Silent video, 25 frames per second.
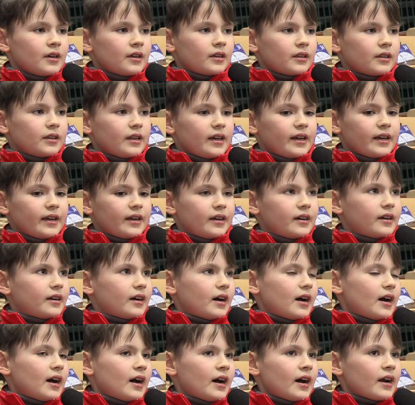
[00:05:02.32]
like
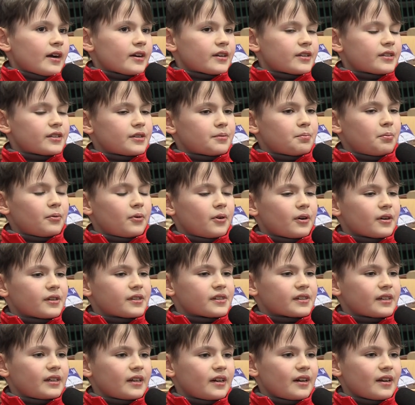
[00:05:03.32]
cars,
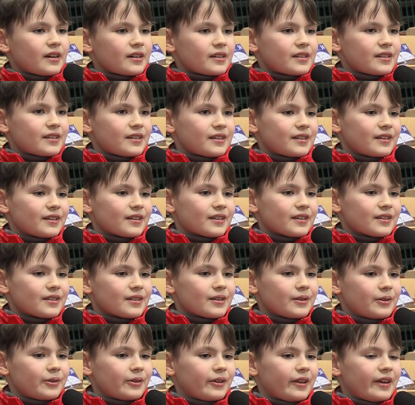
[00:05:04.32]
sports cars,
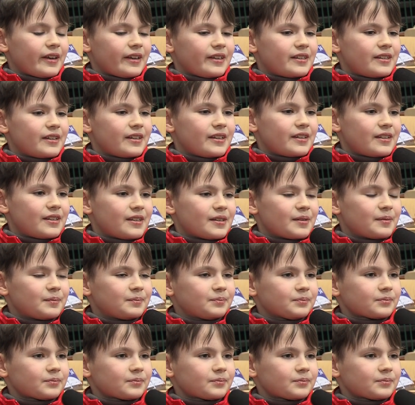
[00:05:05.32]
so like this.